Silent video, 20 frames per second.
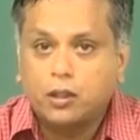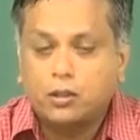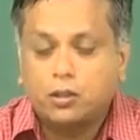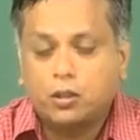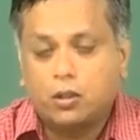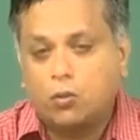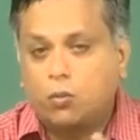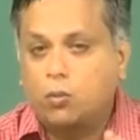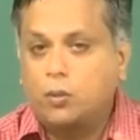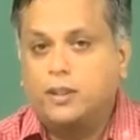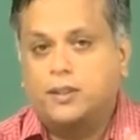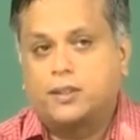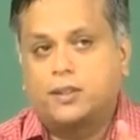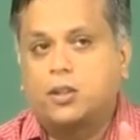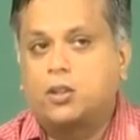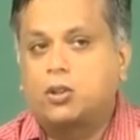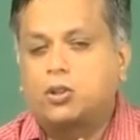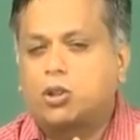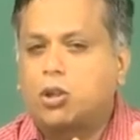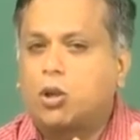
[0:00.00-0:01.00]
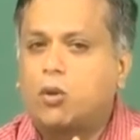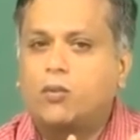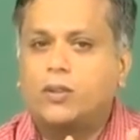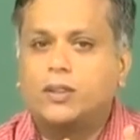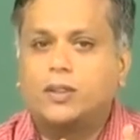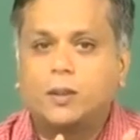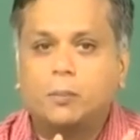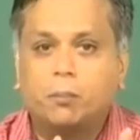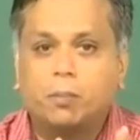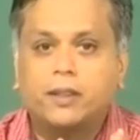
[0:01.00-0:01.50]
It is sort of a
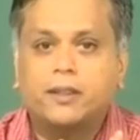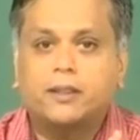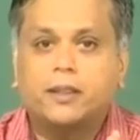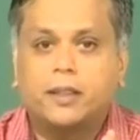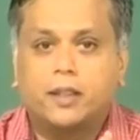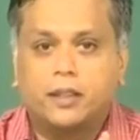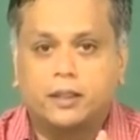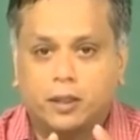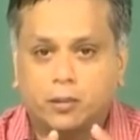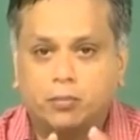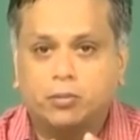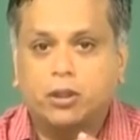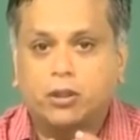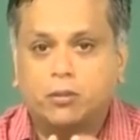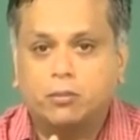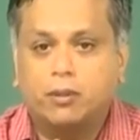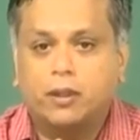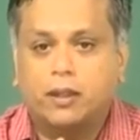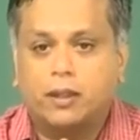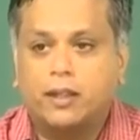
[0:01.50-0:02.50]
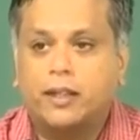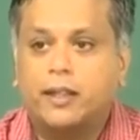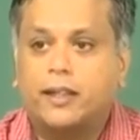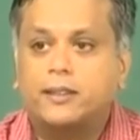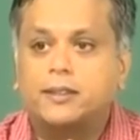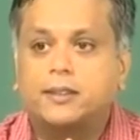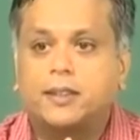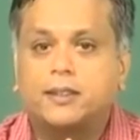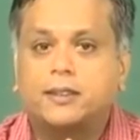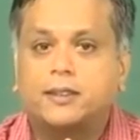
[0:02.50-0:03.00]
simplistic assumption, but let
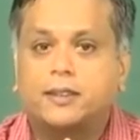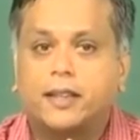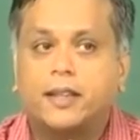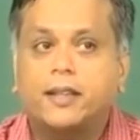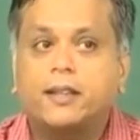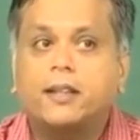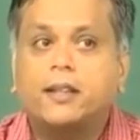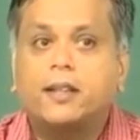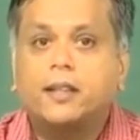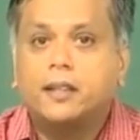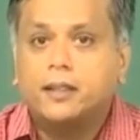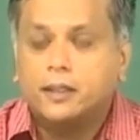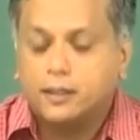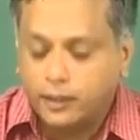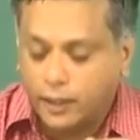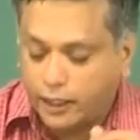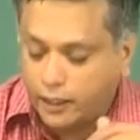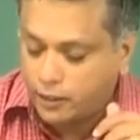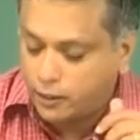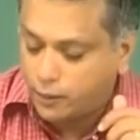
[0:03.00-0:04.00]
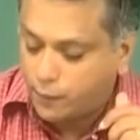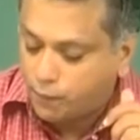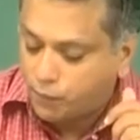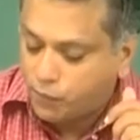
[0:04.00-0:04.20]
us just say that